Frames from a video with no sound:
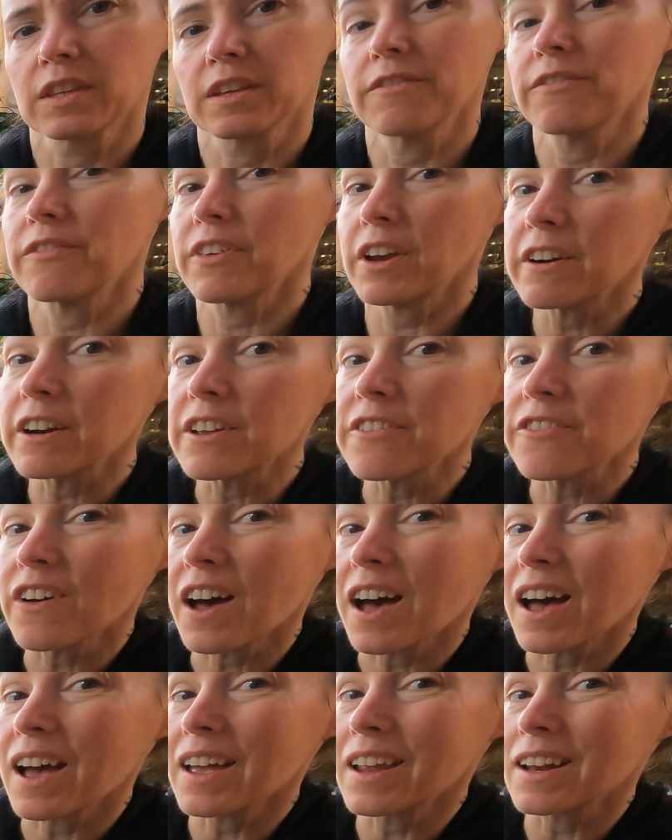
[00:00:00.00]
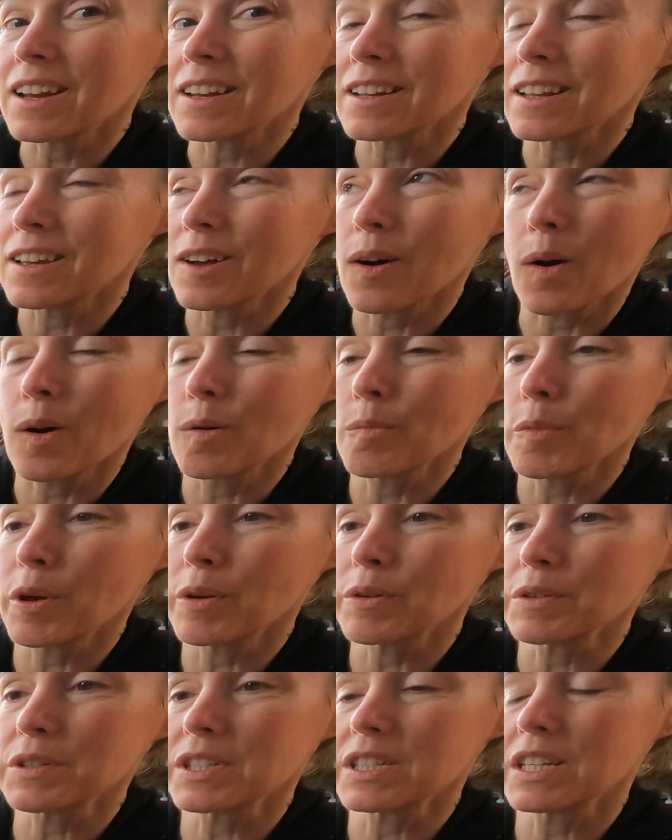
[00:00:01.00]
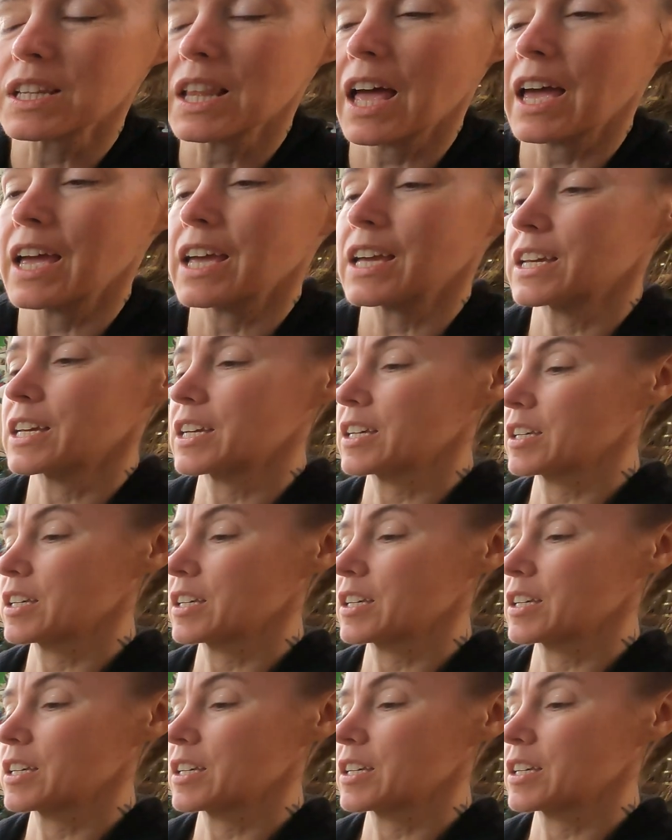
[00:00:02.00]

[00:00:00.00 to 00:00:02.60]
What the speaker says: Very fine, almost like